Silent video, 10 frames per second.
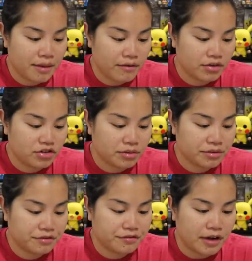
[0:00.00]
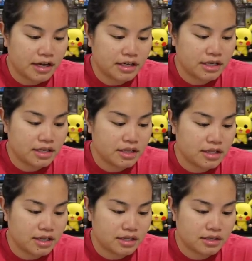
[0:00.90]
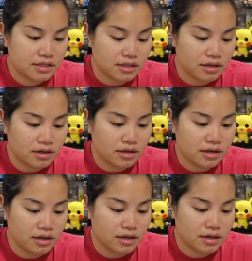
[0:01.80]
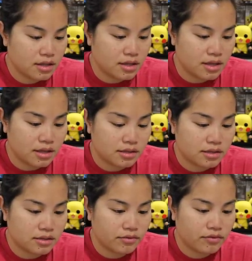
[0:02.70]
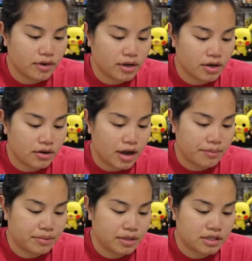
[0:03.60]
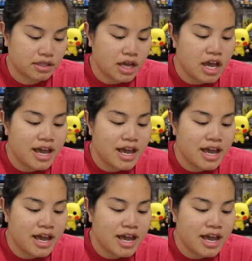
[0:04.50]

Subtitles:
I'm having trouble finding this on this Funko app. It's